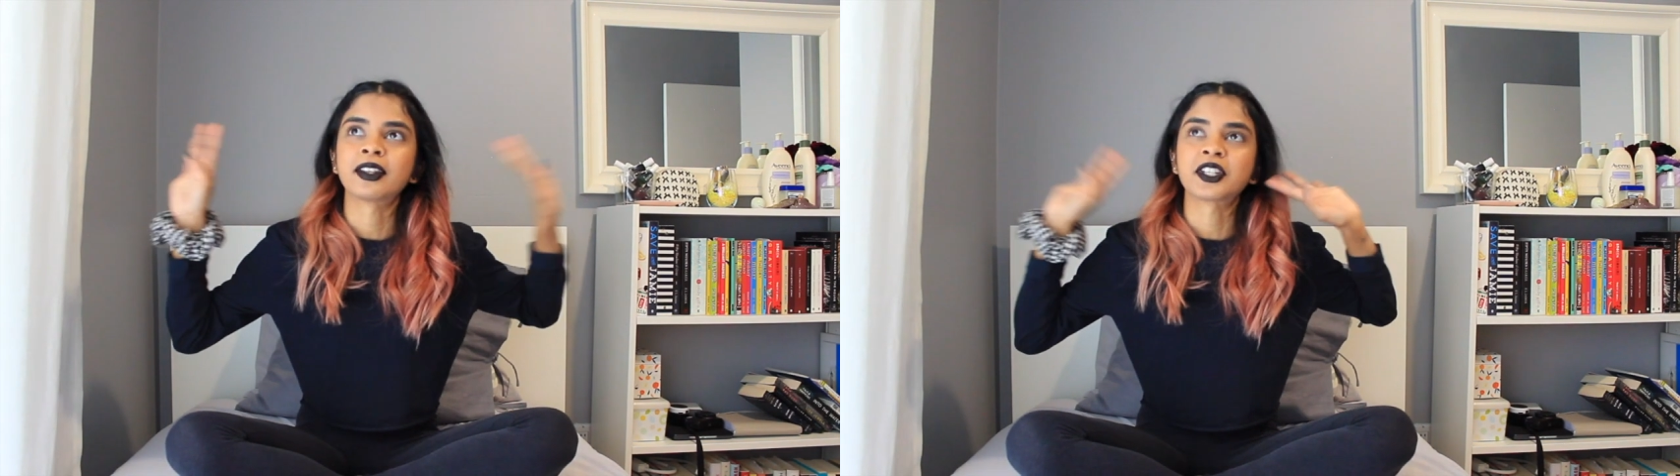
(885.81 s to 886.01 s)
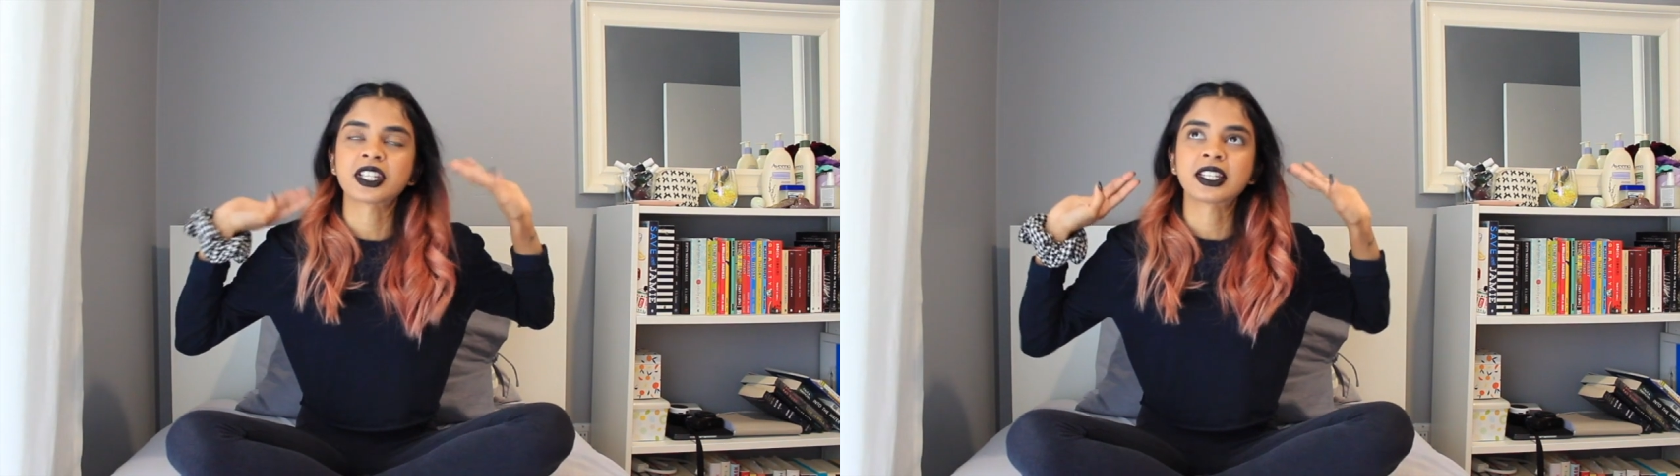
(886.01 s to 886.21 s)

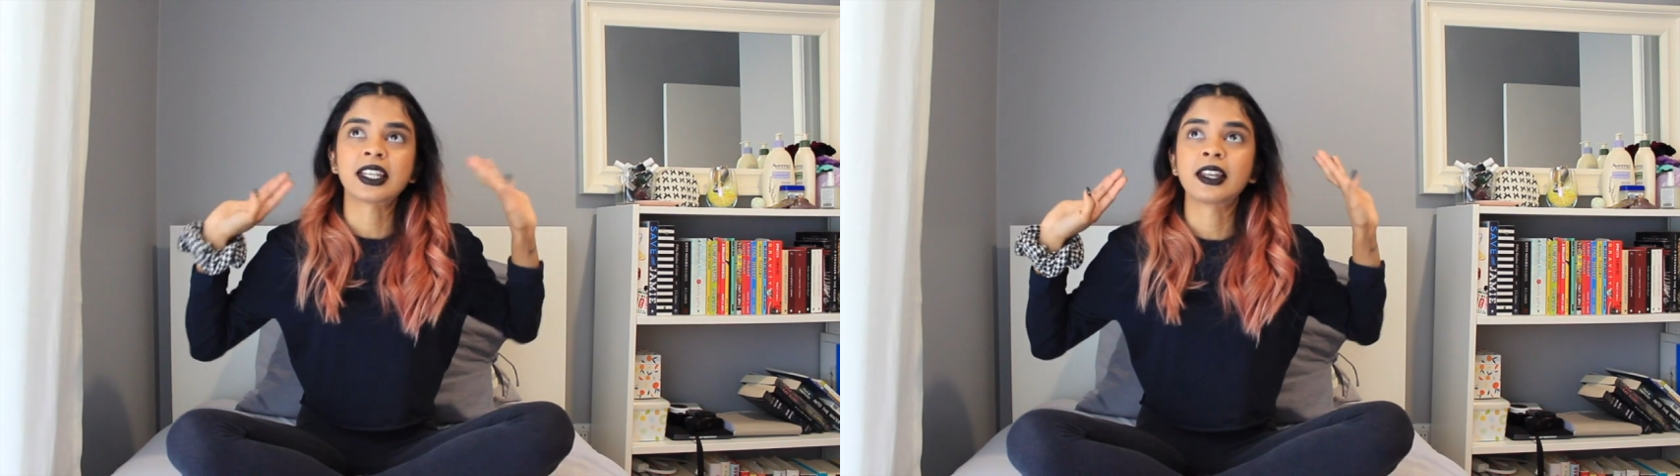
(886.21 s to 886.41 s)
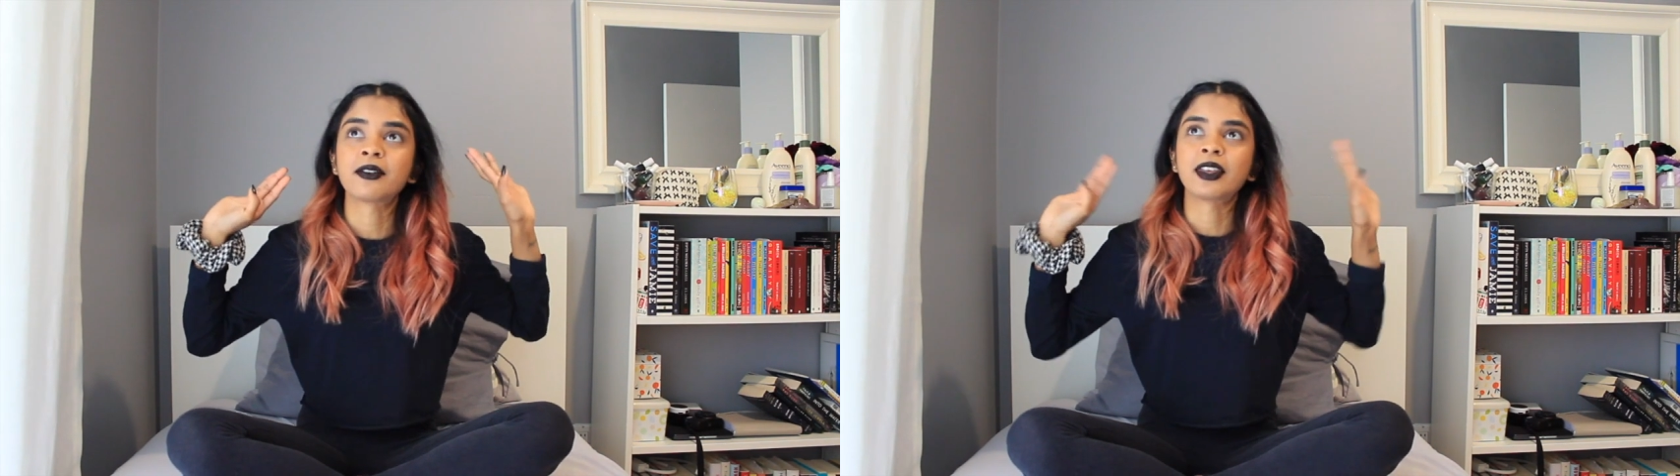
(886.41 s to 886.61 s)
than just
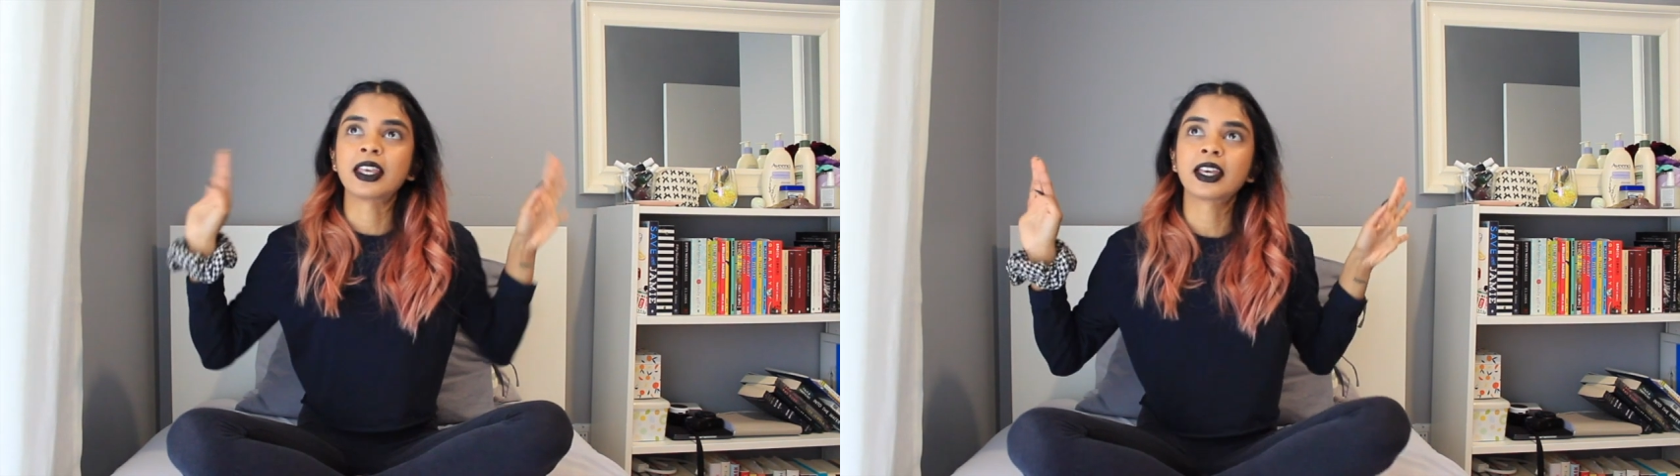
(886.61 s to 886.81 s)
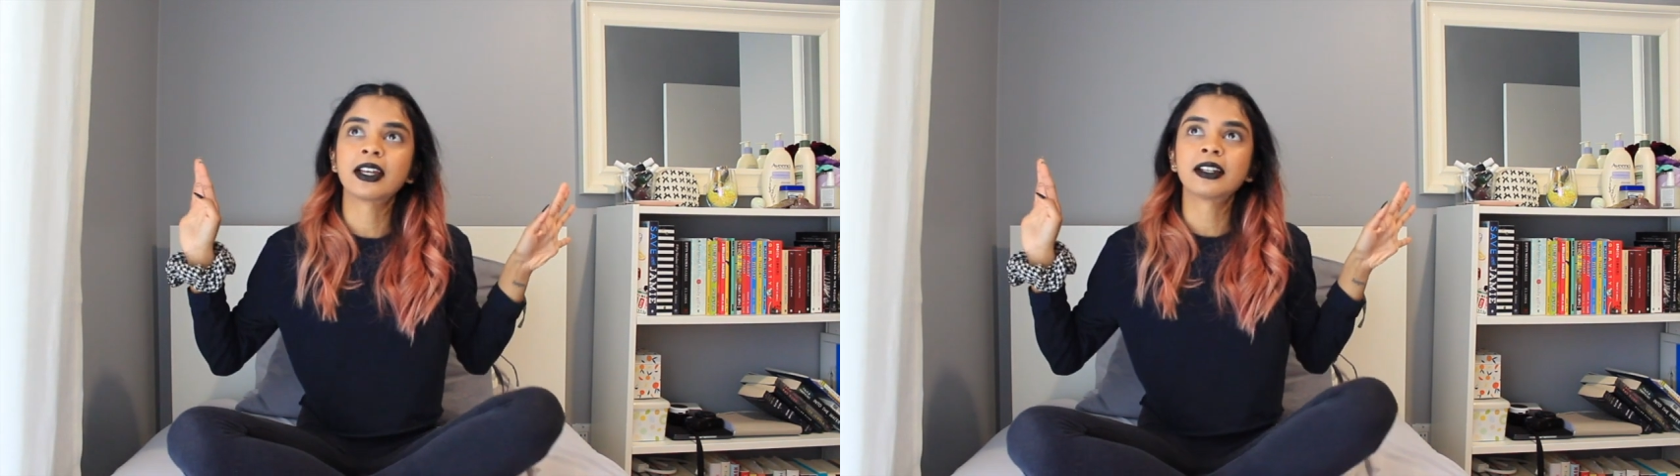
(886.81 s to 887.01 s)
eating
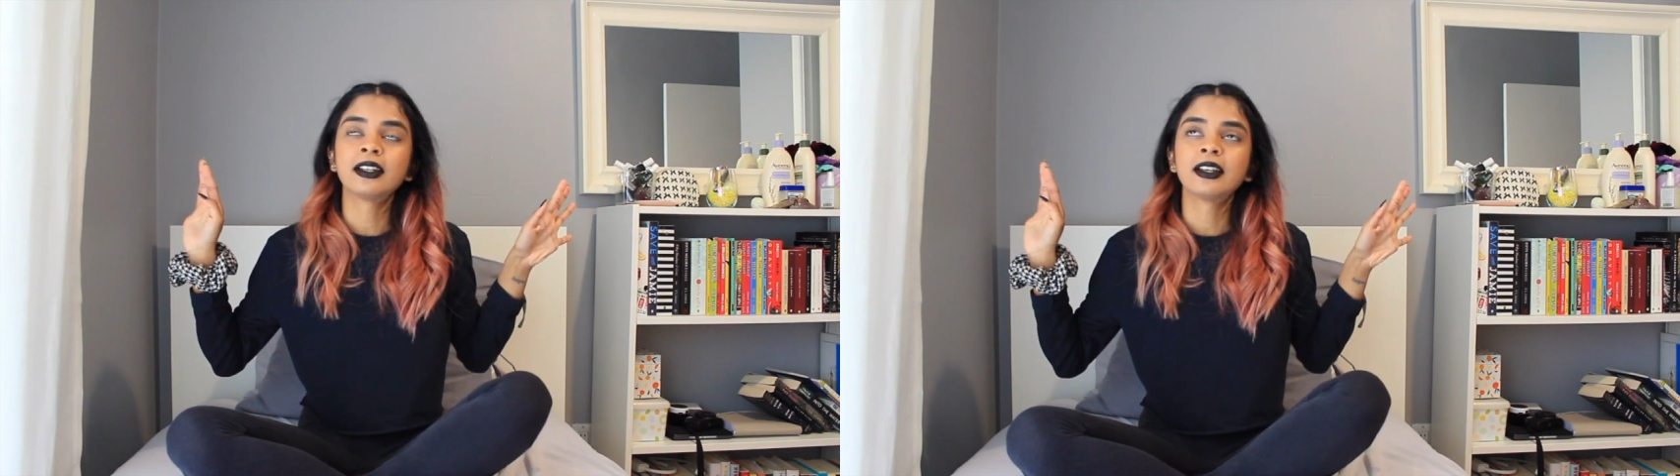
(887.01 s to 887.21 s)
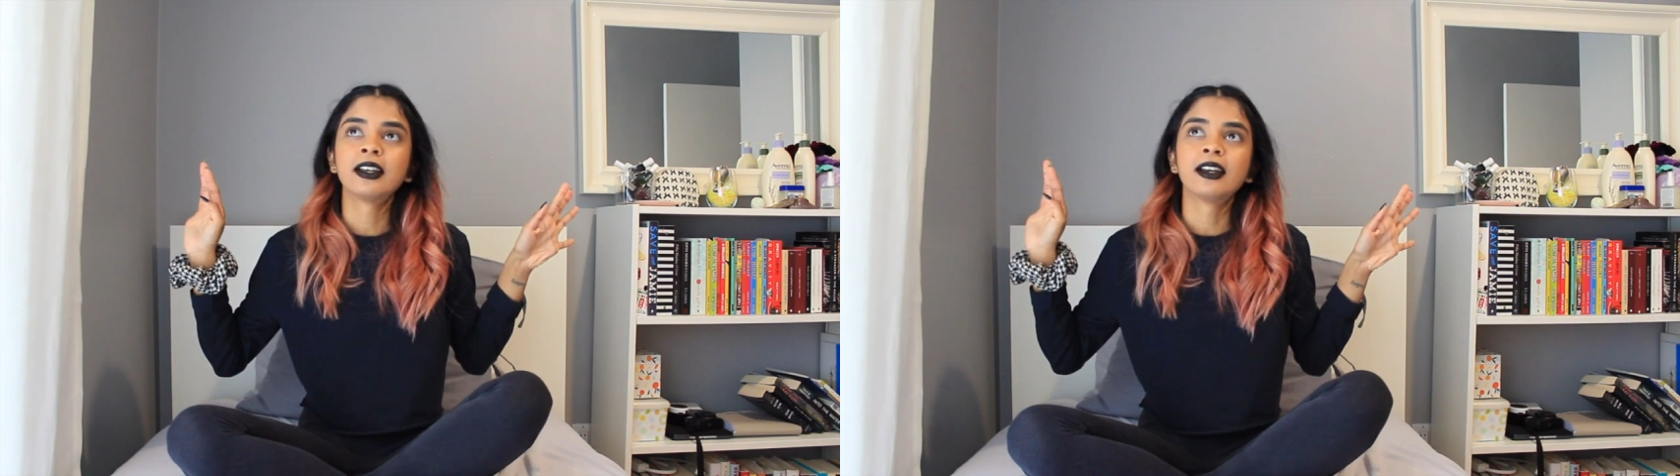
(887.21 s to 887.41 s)
vegan,